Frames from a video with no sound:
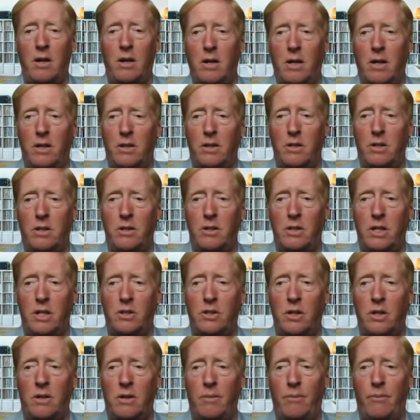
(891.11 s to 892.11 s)
to
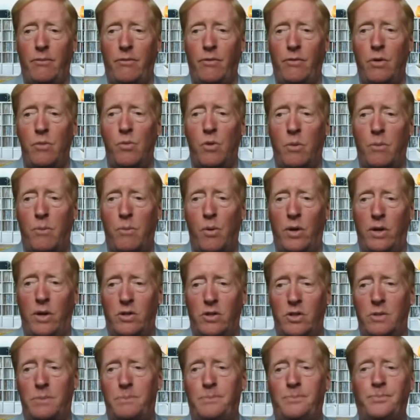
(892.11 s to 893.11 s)
touch on a few more
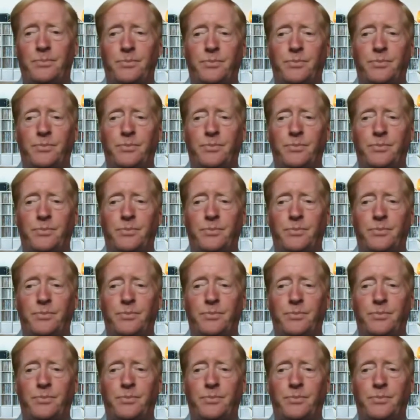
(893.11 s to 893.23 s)
points.